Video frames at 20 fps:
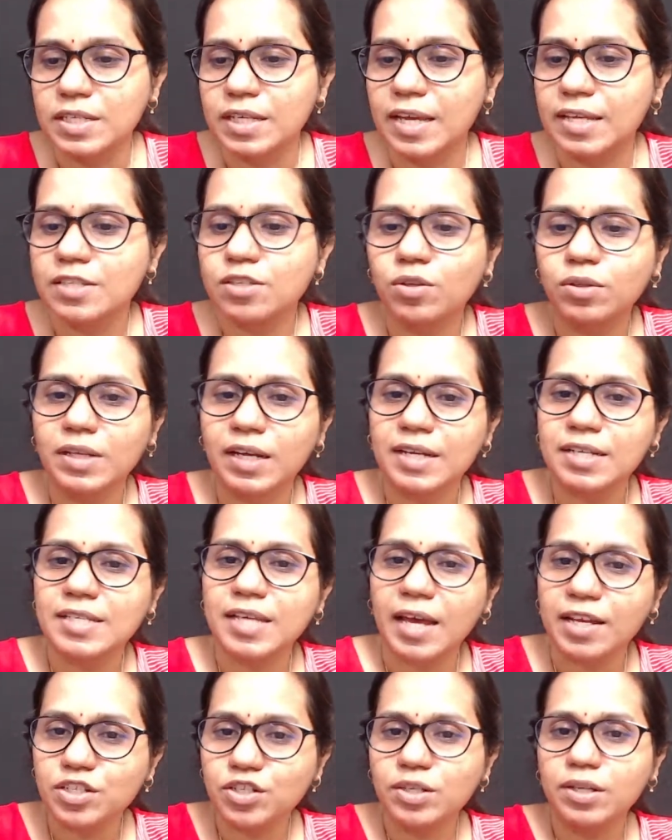Yes, so there is
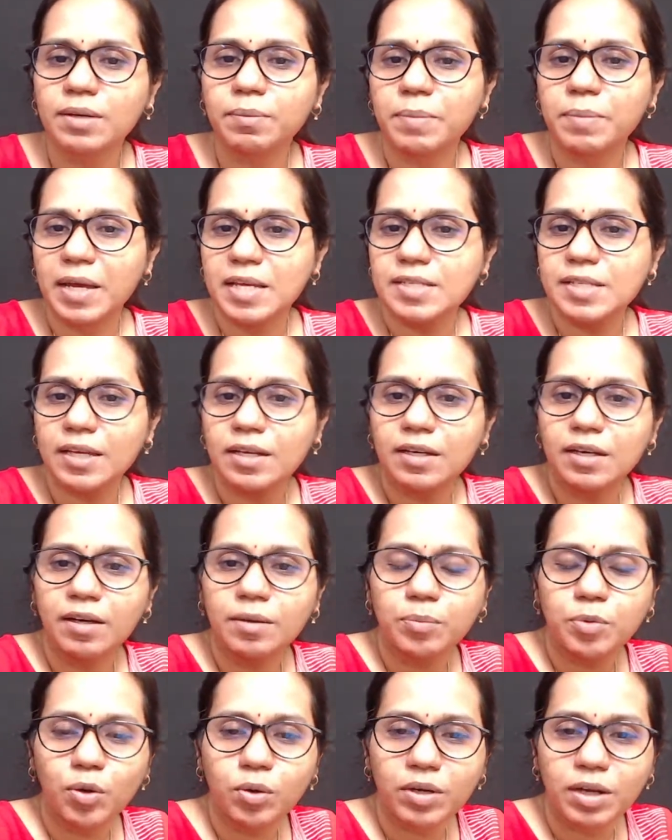actually a basic
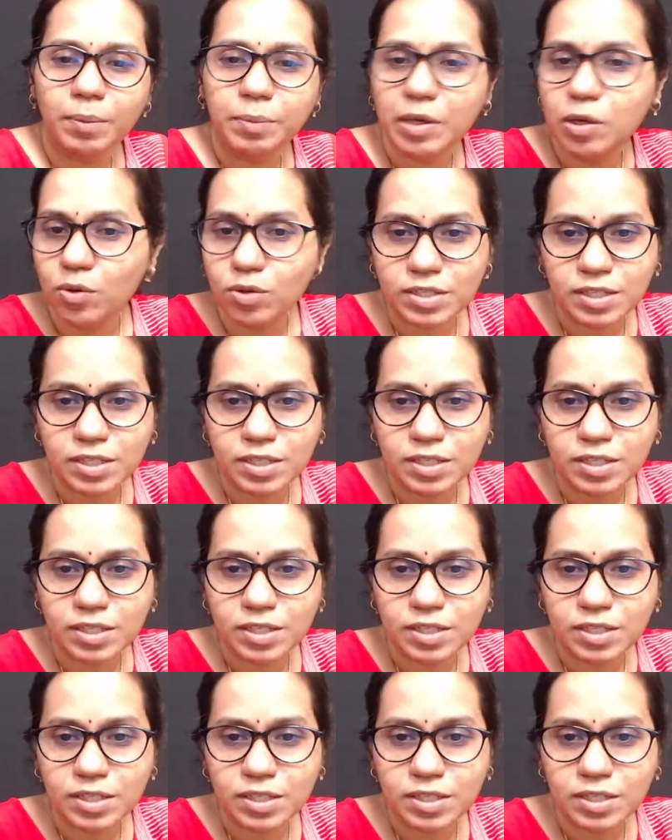programming course.